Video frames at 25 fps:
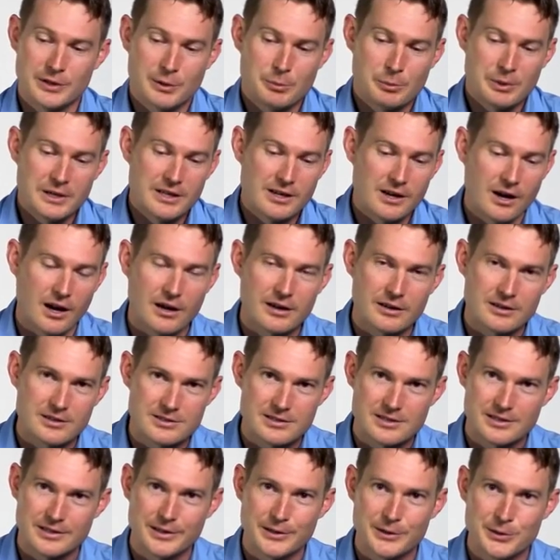you're being
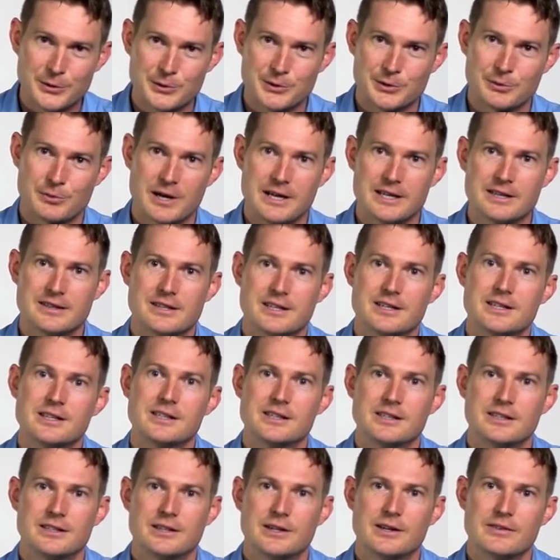honest and you're doing the right thing,
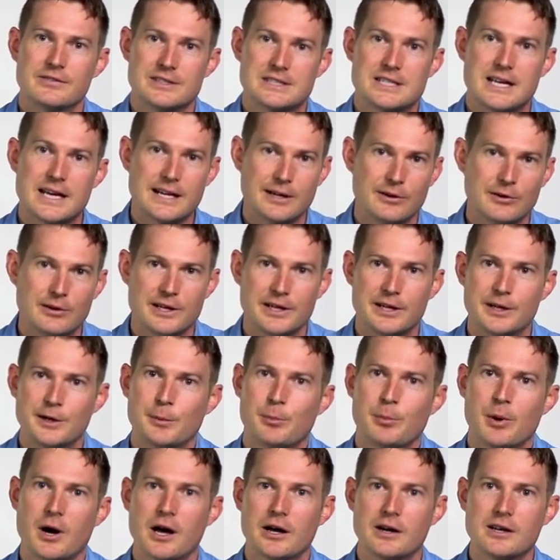you have integrity in your
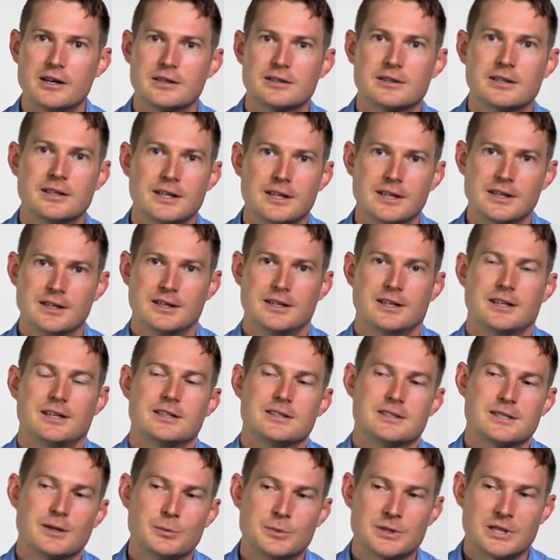product,
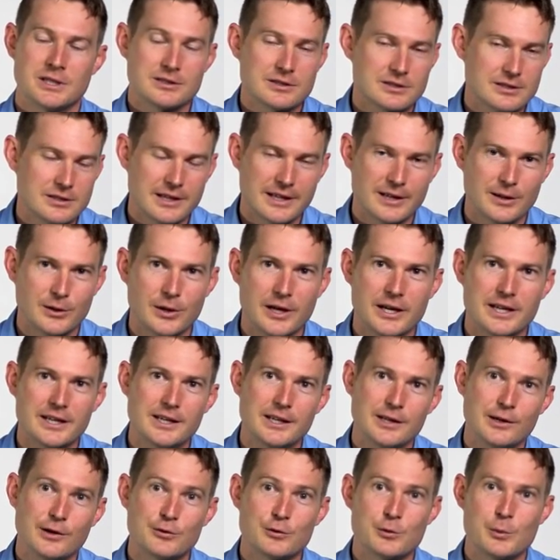someone tells you they don't like
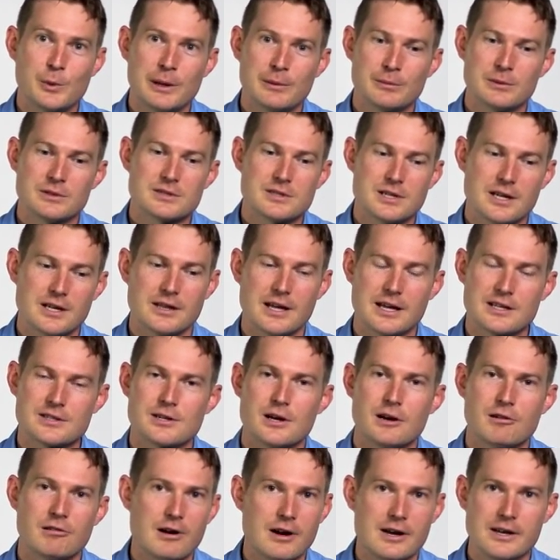it, you have to be able to say, that's
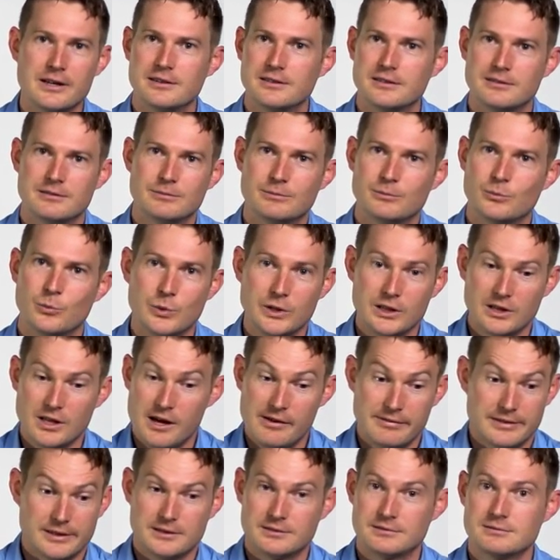all right. We
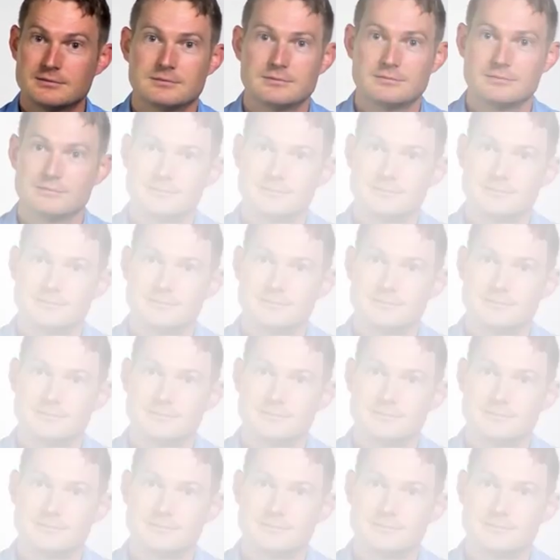love it.